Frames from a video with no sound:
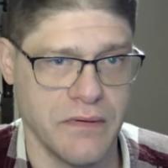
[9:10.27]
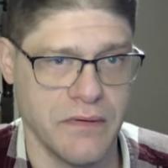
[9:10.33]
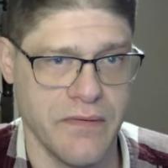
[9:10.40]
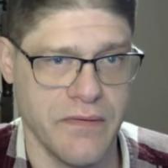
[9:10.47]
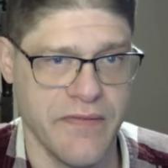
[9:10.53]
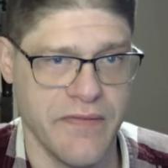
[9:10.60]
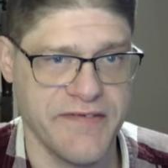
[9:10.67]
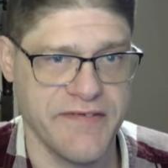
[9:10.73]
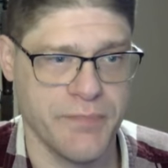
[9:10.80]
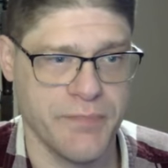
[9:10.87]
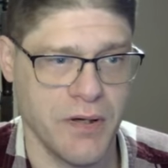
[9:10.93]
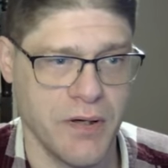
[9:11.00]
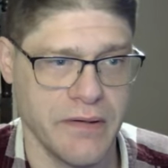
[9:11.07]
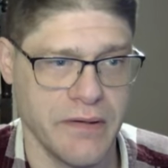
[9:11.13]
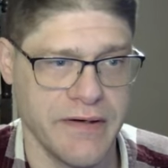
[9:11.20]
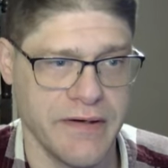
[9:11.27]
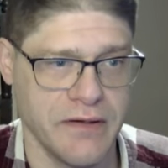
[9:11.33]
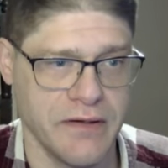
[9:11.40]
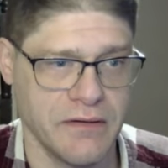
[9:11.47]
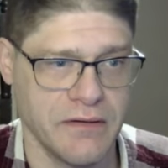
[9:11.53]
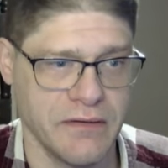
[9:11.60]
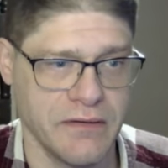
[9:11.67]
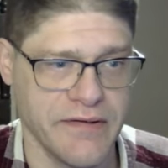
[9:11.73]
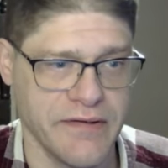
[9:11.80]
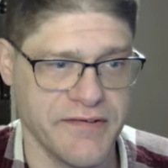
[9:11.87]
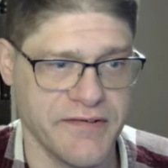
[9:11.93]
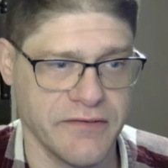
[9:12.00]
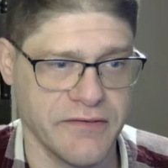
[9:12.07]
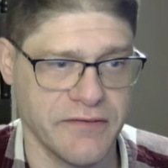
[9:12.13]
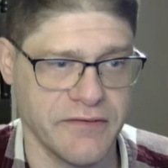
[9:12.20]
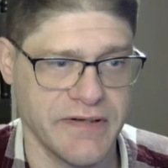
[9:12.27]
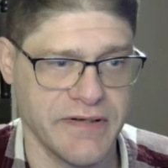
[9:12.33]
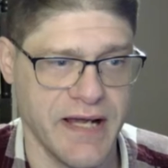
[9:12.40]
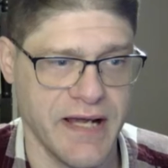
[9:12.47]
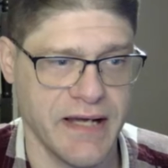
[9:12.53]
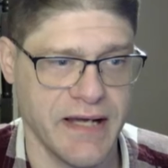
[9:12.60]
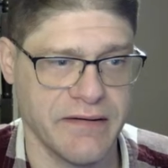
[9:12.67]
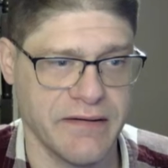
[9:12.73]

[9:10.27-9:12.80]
this pawn here is under attack